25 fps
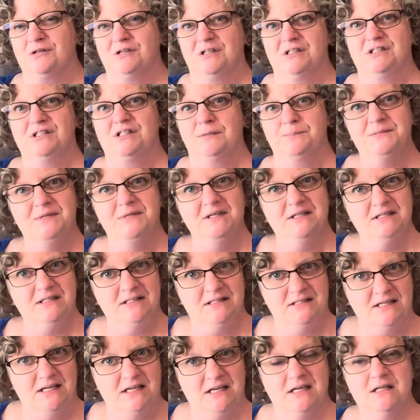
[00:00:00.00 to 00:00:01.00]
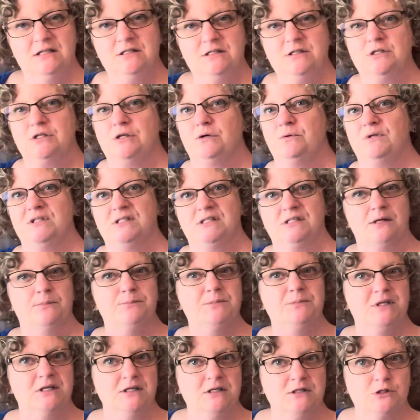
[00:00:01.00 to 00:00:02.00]
It's something to dig into. It's
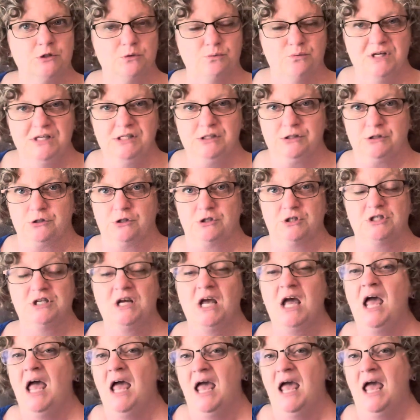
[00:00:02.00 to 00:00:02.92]
something to research.